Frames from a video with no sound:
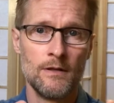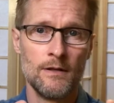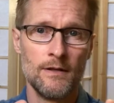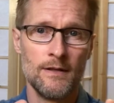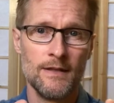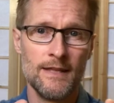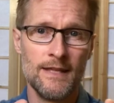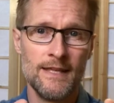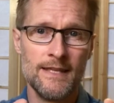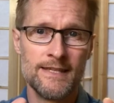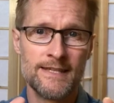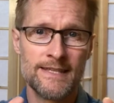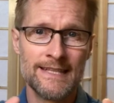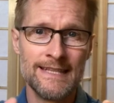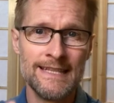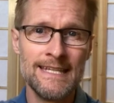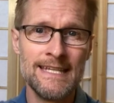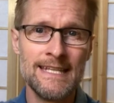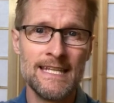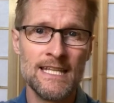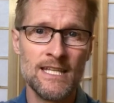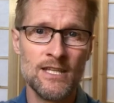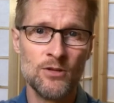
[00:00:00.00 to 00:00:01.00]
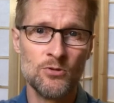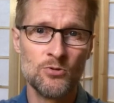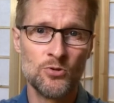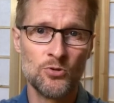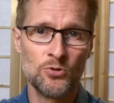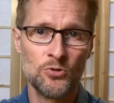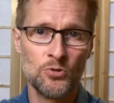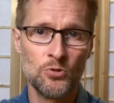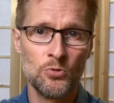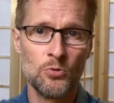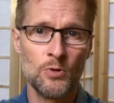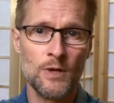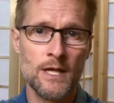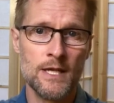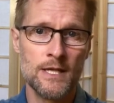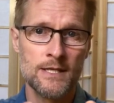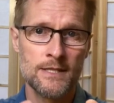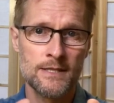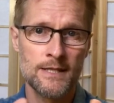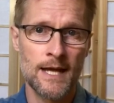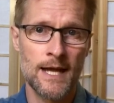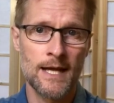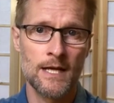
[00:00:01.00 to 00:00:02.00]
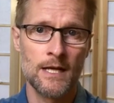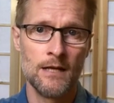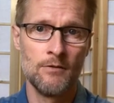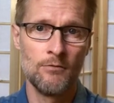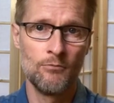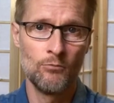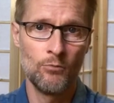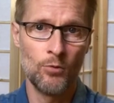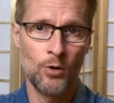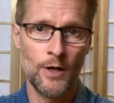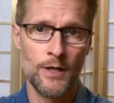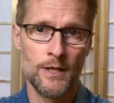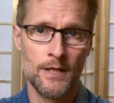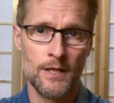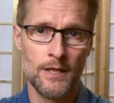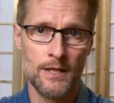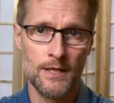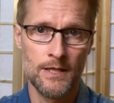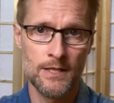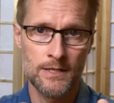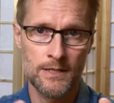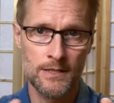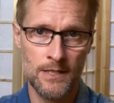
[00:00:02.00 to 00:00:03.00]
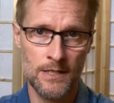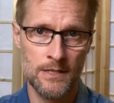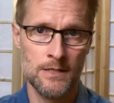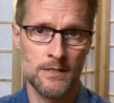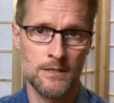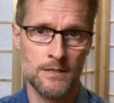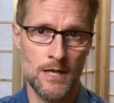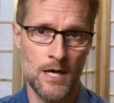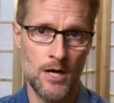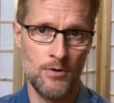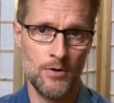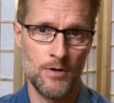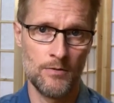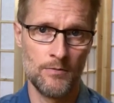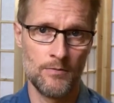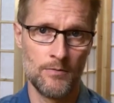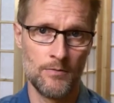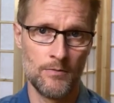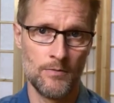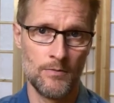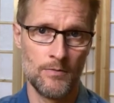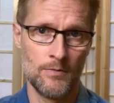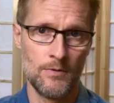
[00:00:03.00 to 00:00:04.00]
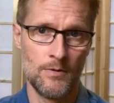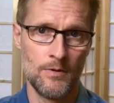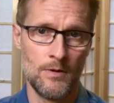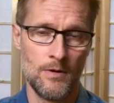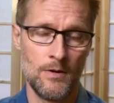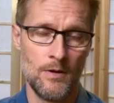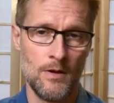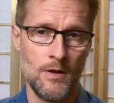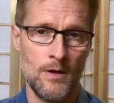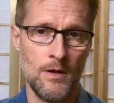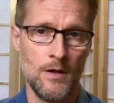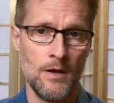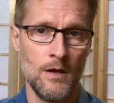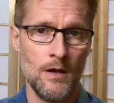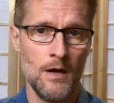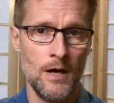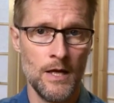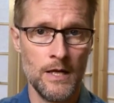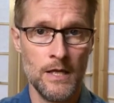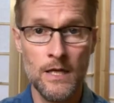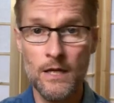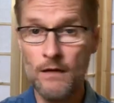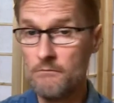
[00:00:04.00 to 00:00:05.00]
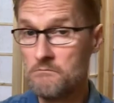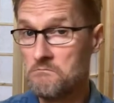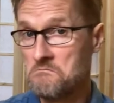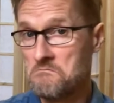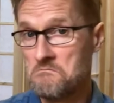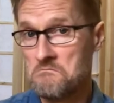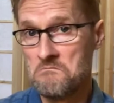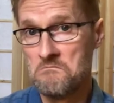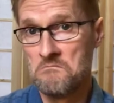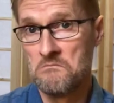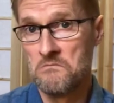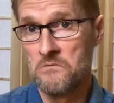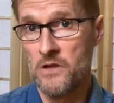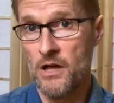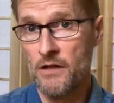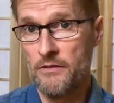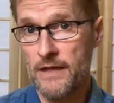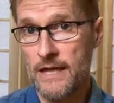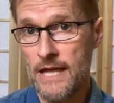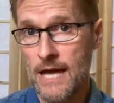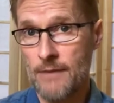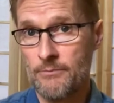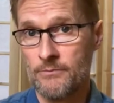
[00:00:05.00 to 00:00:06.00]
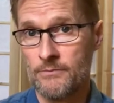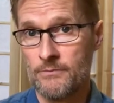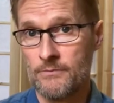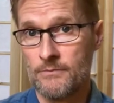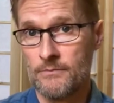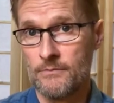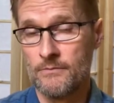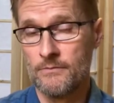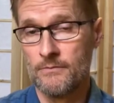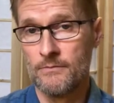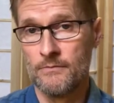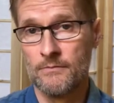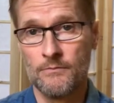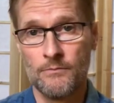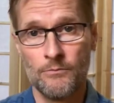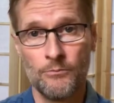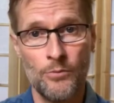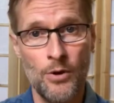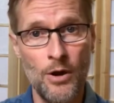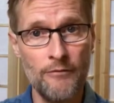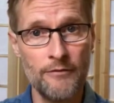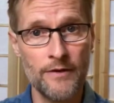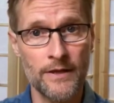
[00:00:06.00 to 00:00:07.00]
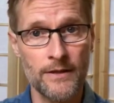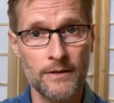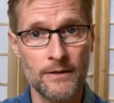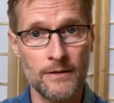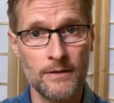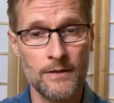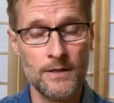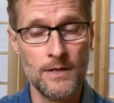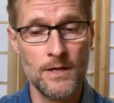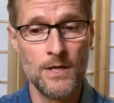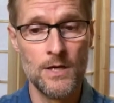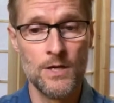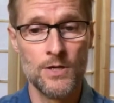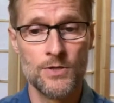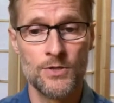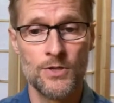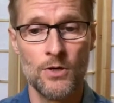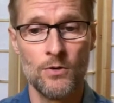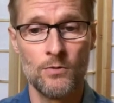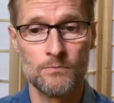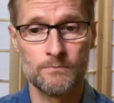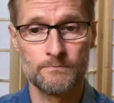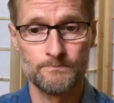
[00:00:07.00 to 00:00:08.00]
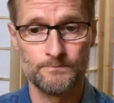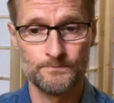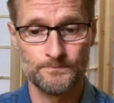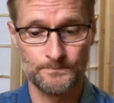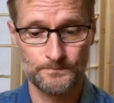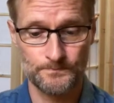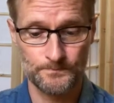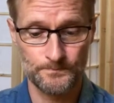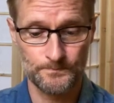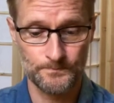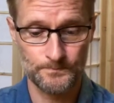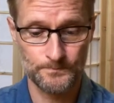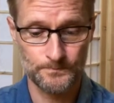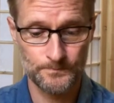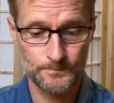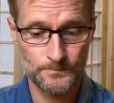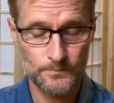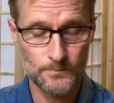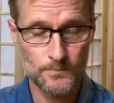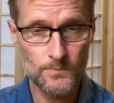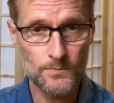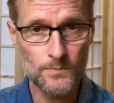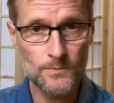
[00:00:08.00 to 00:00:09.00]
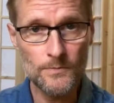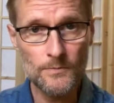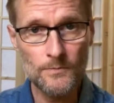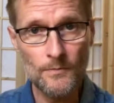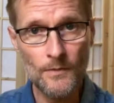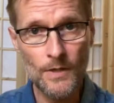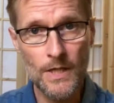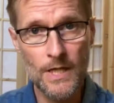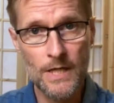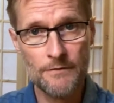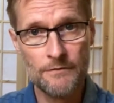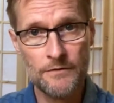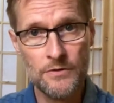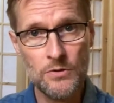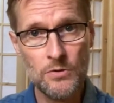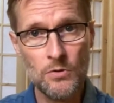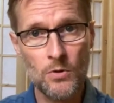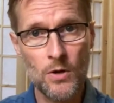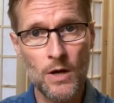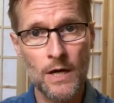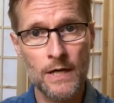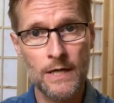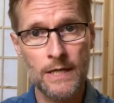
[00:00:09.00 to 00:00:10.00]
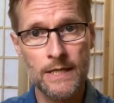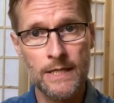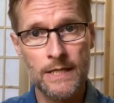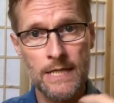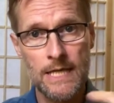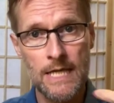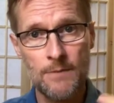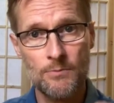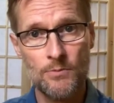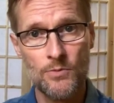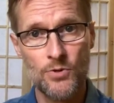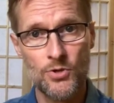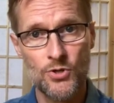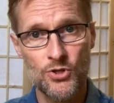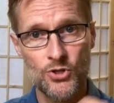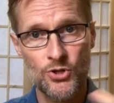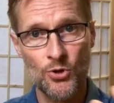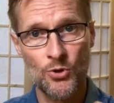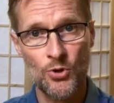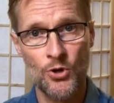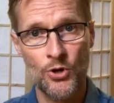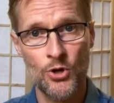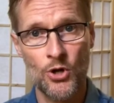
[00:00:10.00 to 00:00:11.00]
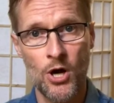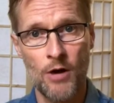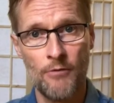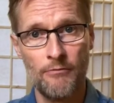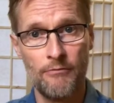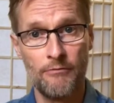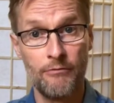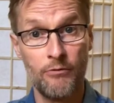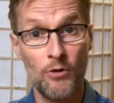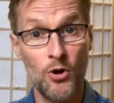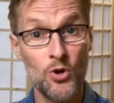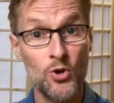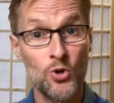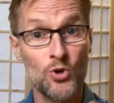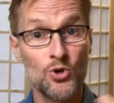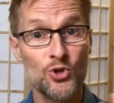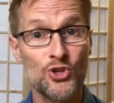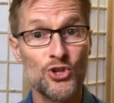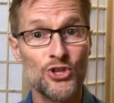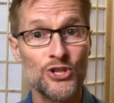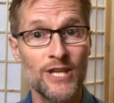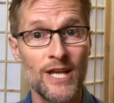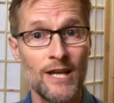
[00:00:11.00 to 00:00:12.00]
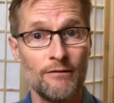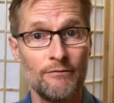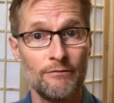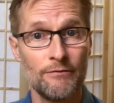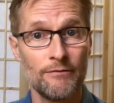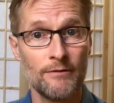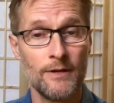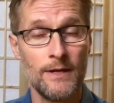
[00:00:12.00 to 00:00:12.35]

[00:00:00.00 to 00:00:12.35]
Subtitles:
is leading you to do exactly what is necessary. And here, nothing happened. Perfect. So, if you keep showing up for yourself